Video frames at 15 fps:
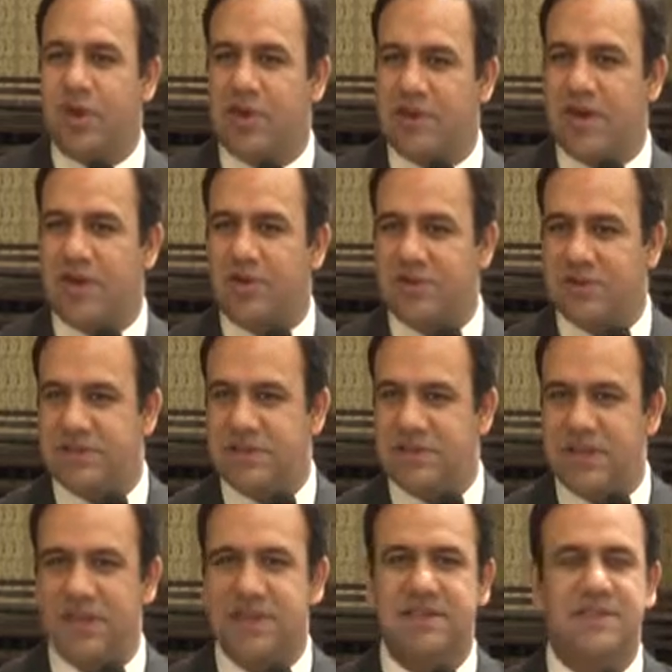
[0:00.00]
why that was the
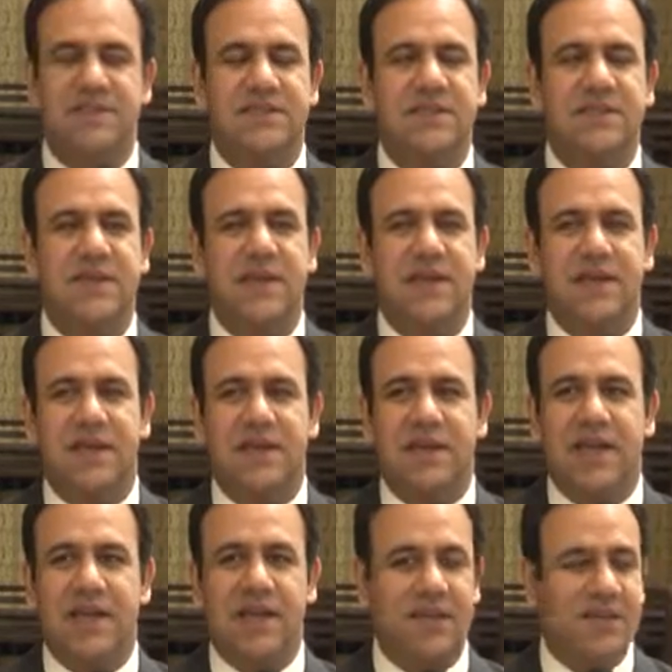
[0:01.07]
case.
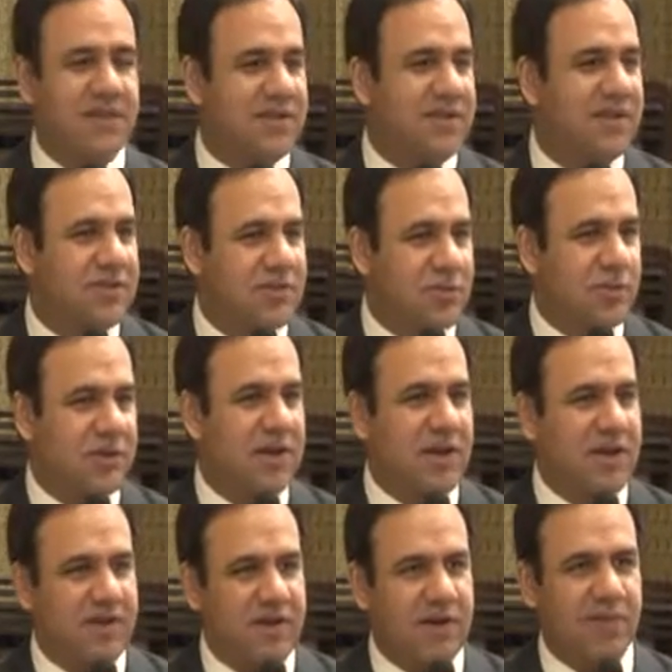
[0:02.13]
And this is the story
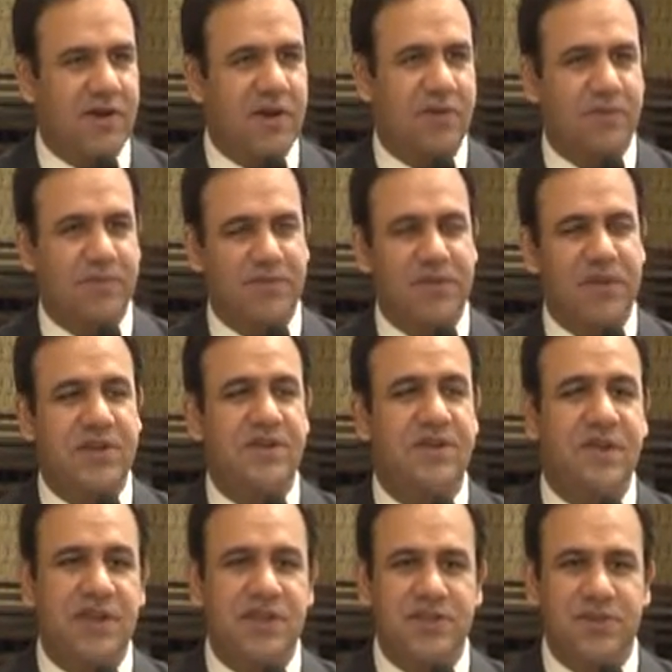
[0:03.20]
that I found out. It's a
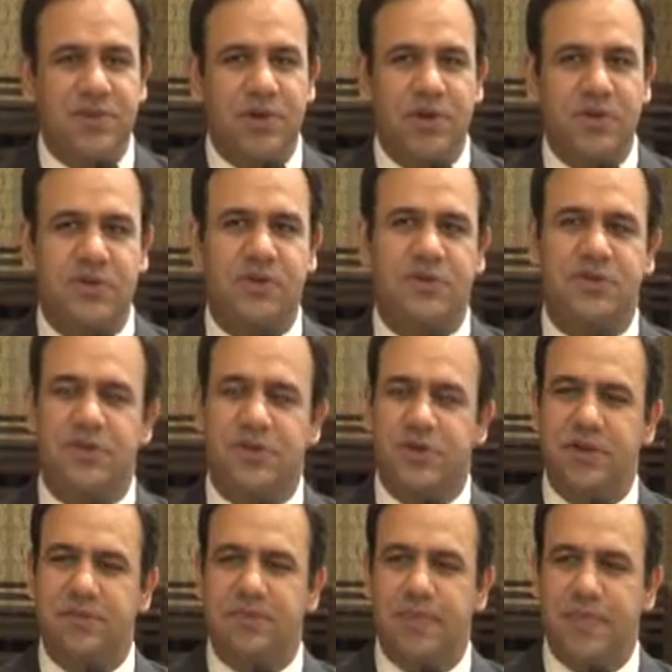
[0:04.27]
very inspirational
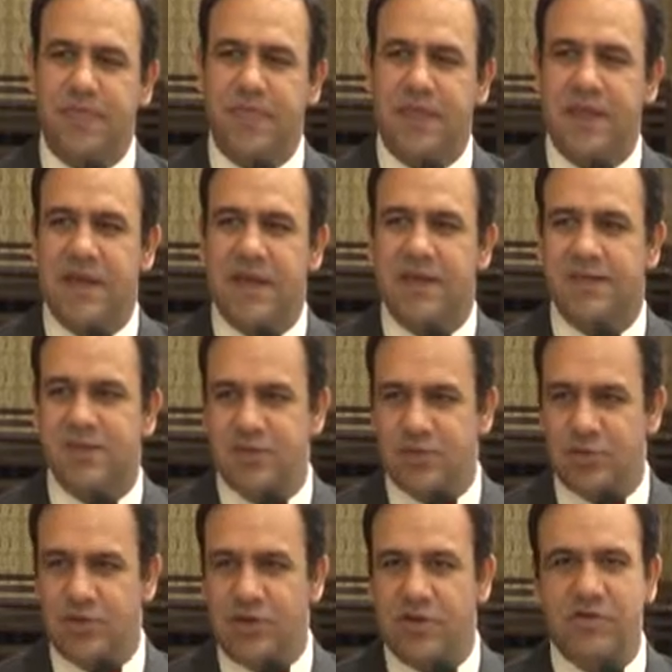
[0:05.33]
story. It's a
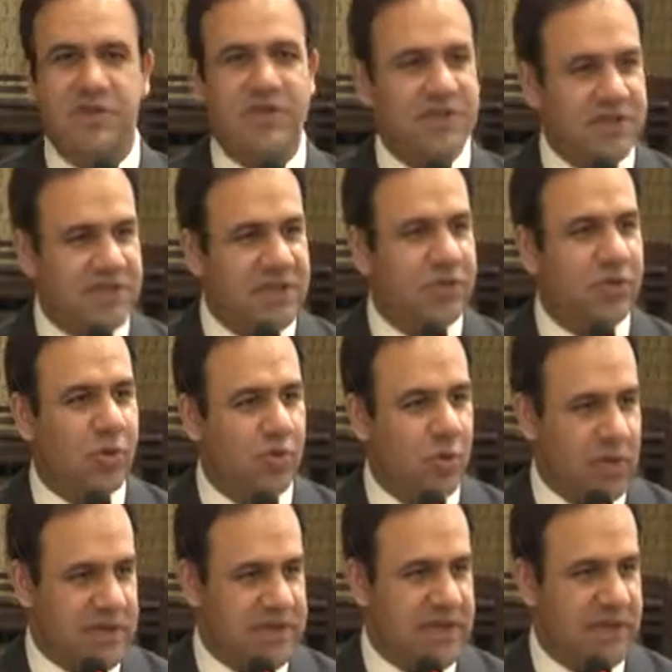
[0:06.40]
story of the CEO of
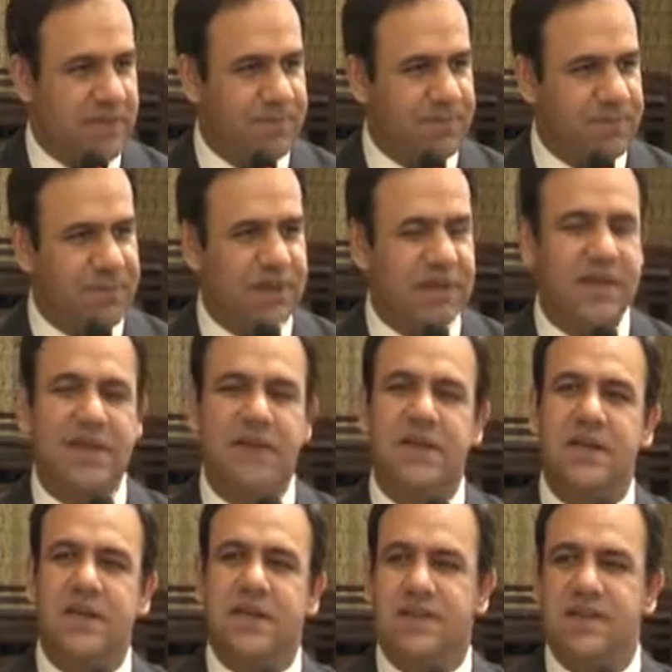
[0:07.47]
WhatsApp.
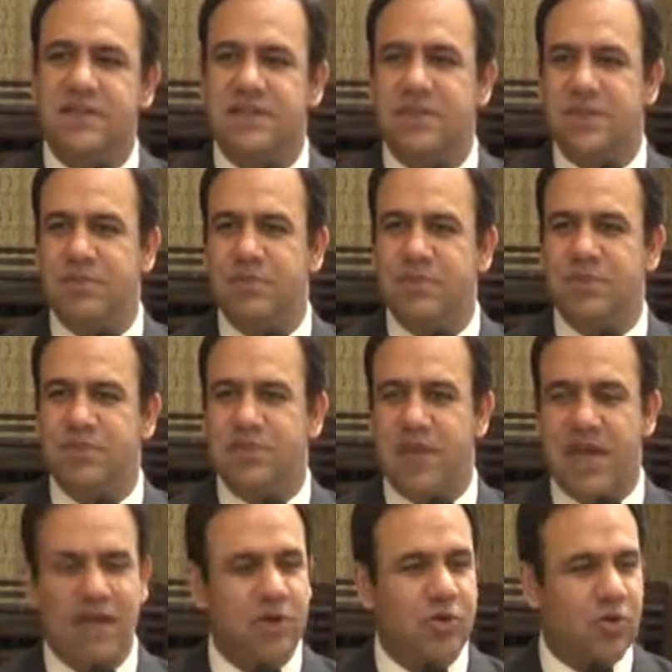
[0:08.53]
His name is
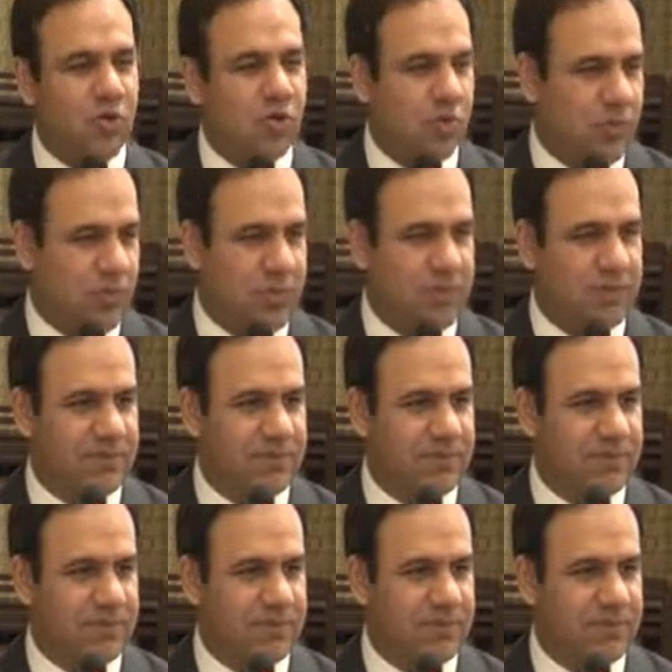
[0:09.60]
Jan Koon,